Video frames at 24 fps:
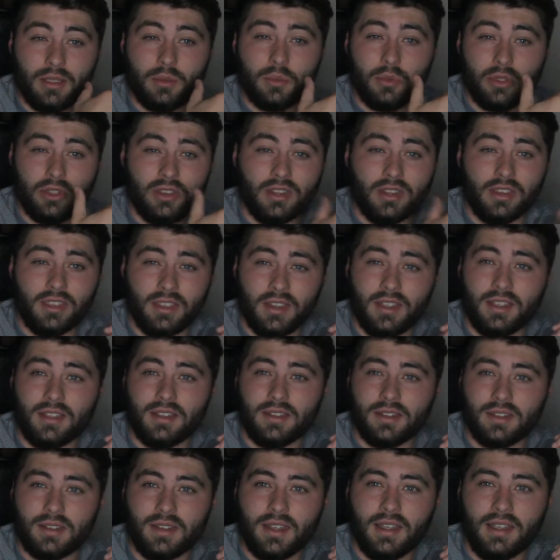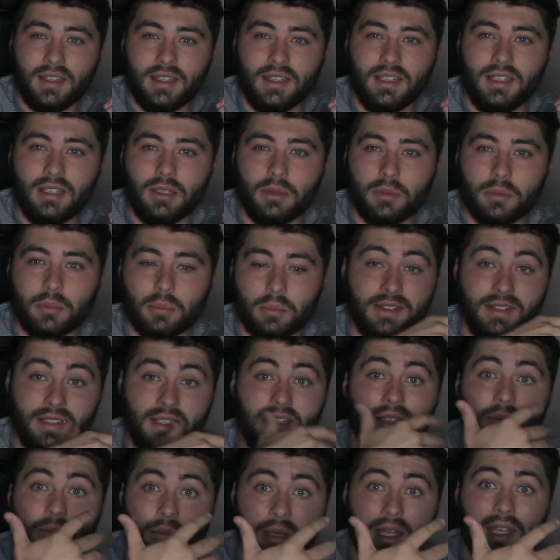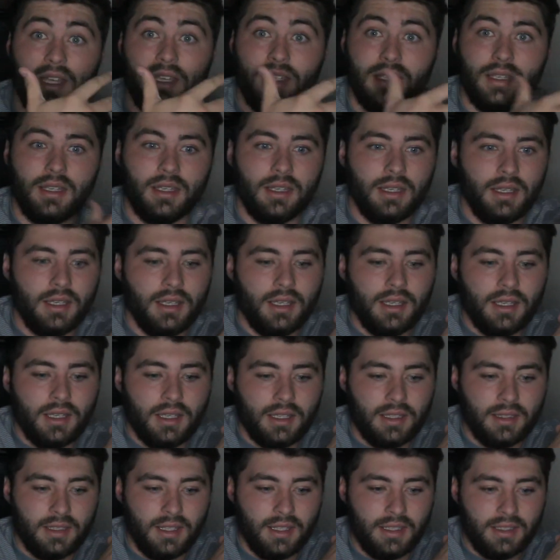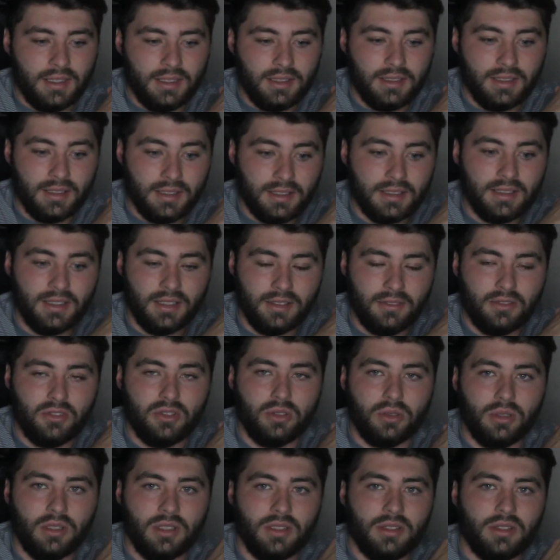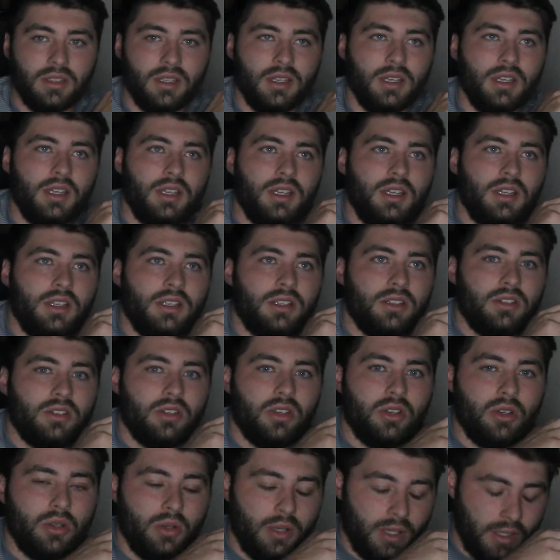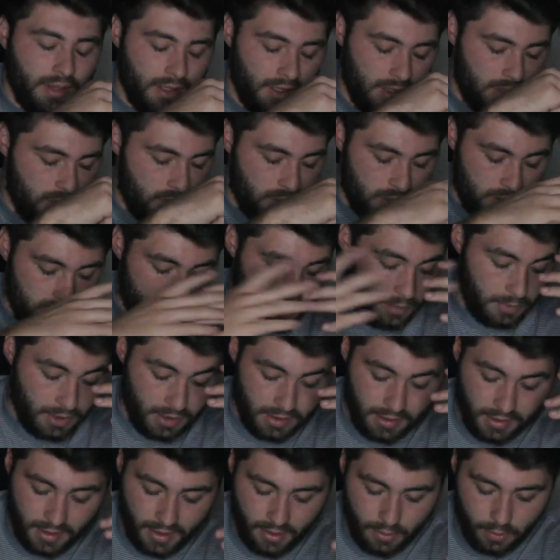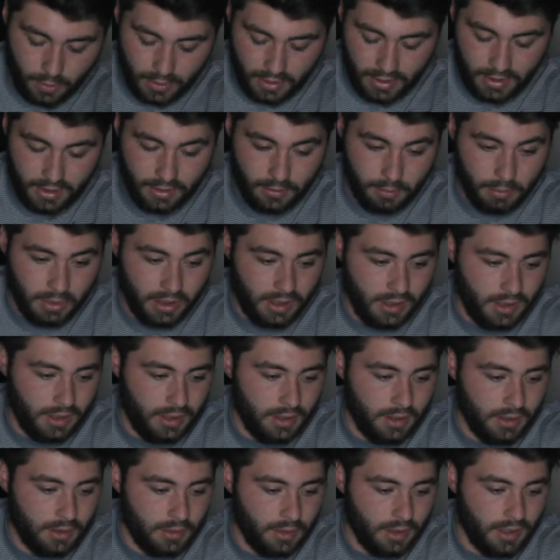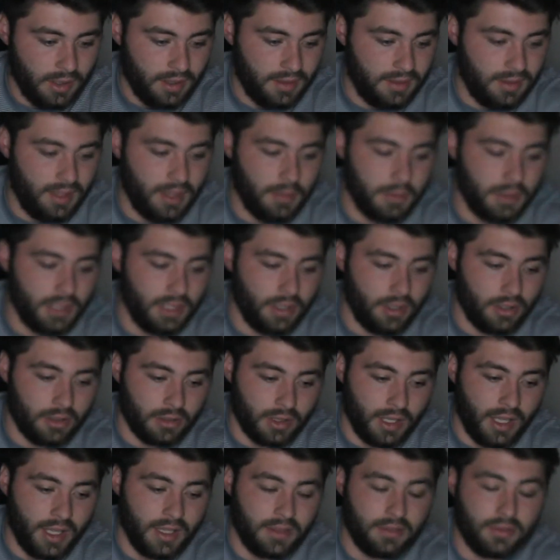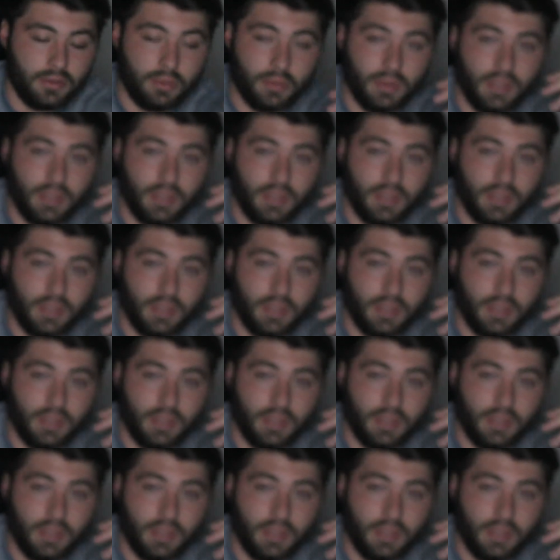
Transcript: him with the things that he did make and that he did give to us. So I think just something that we need to be examining our lives